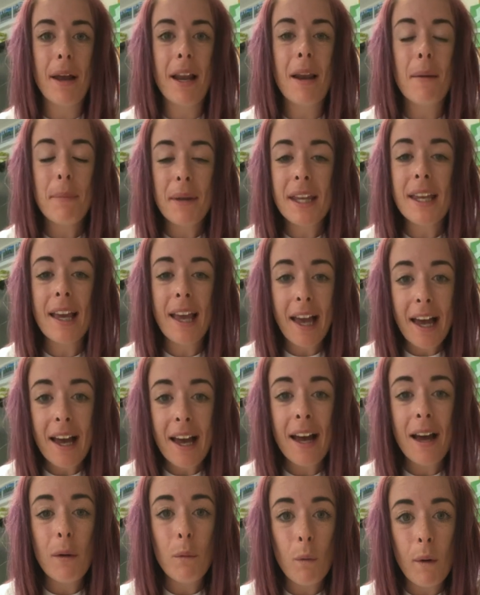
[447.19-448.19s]
and I bet you
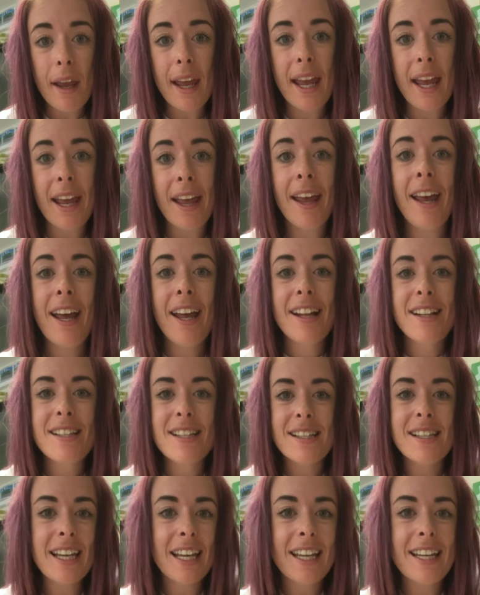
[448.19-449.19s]
can't wait to
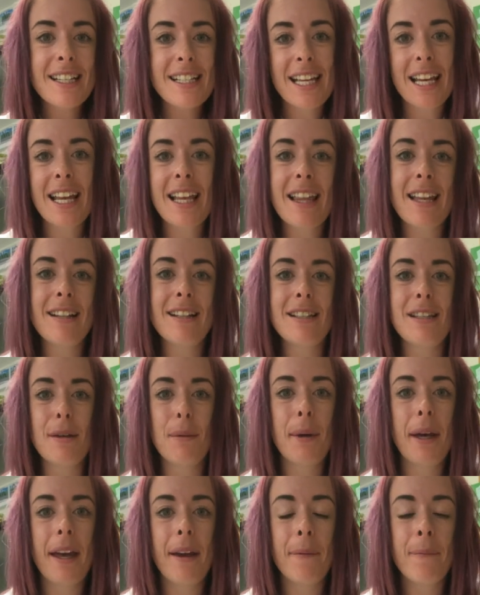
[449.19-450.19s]
sink your teeth into
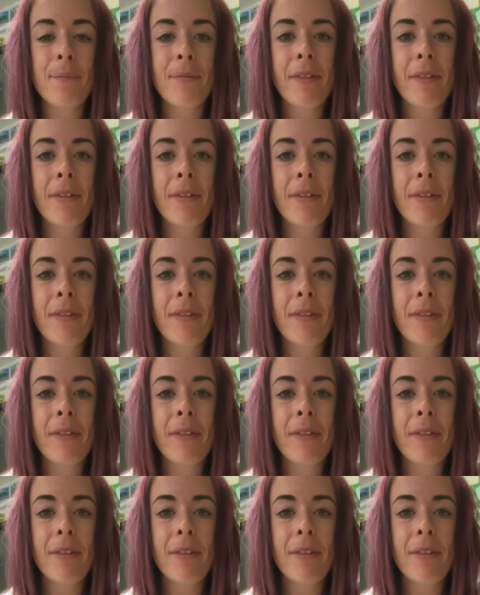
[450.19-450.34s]
it.